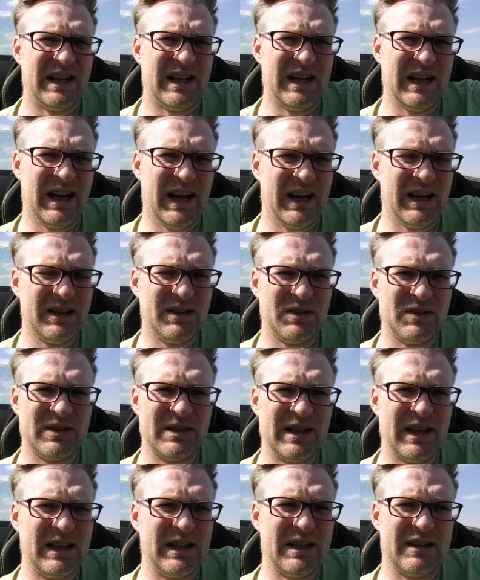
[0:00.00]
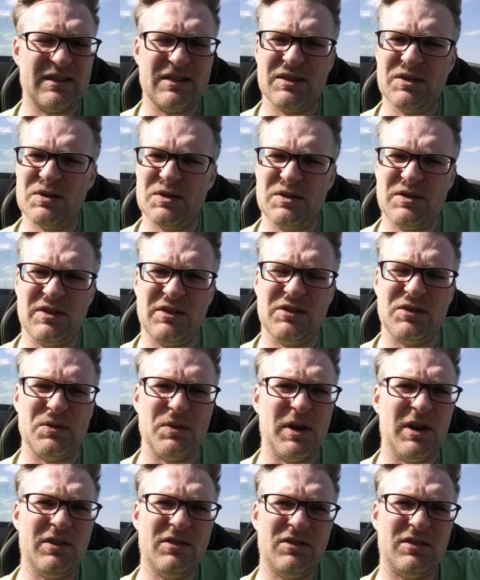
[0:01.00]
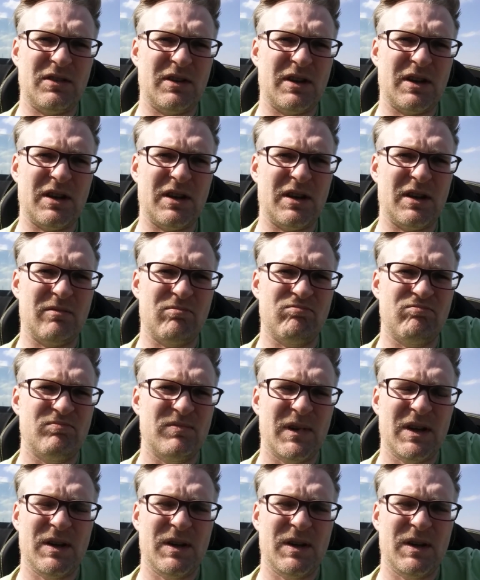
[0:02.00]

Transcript: I don't think that's a good situation.